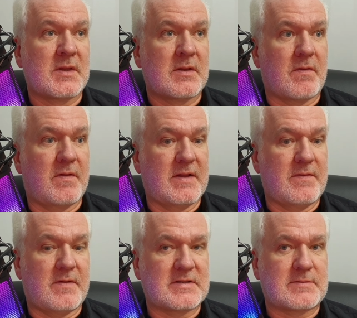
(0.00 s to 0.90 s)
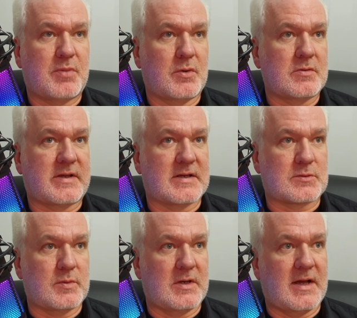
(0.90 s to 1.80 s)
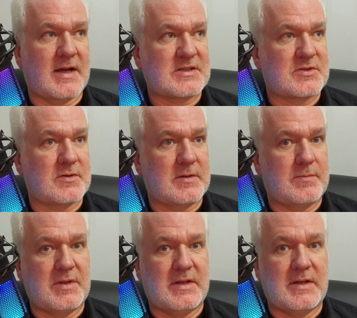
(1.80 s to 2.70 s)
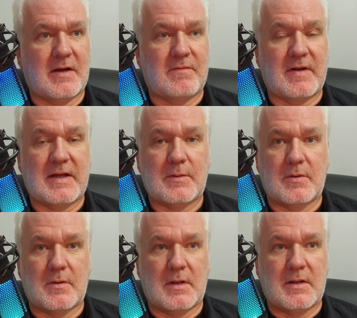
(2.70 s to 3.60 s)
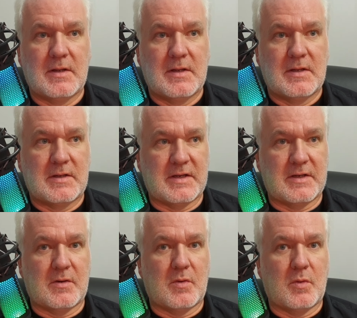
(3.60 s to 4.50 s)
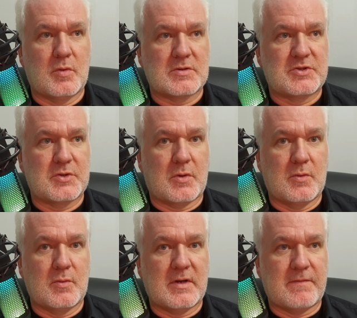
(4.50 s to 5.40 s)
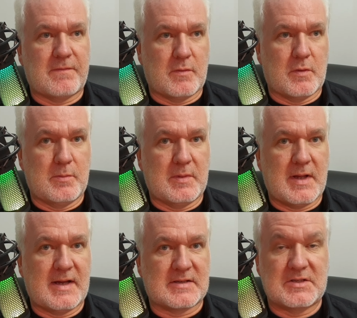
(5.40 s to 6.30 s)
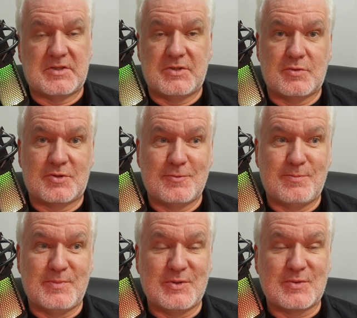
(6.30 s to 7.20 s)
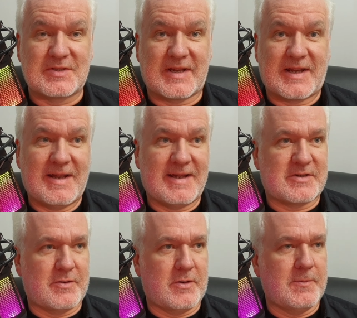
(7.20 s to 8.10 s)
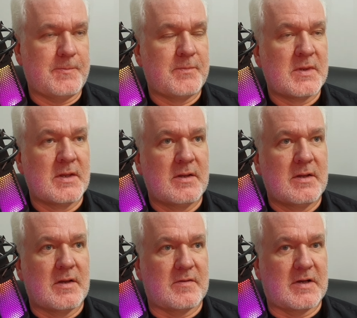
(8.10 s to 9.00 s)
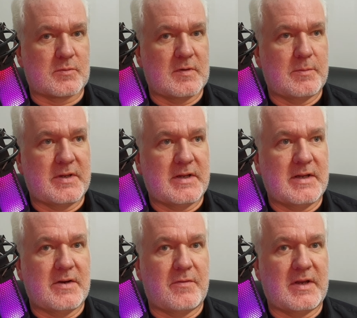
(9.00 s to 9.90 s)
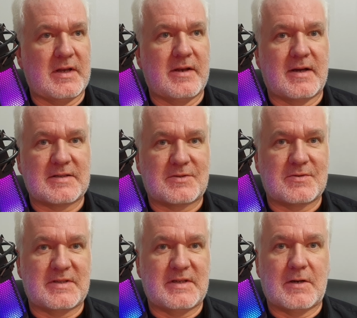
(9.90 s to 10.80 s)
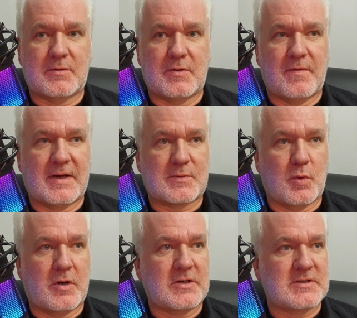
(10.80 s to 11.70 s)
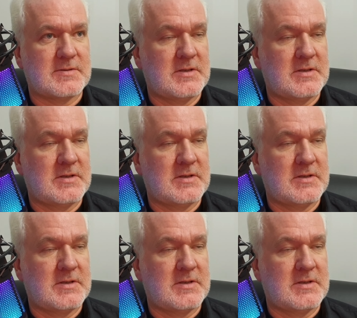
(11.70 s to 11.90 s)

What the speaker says: then this podcast will actually be available in audio only form at YouTube Music later on. That will be really nice to see how good that works,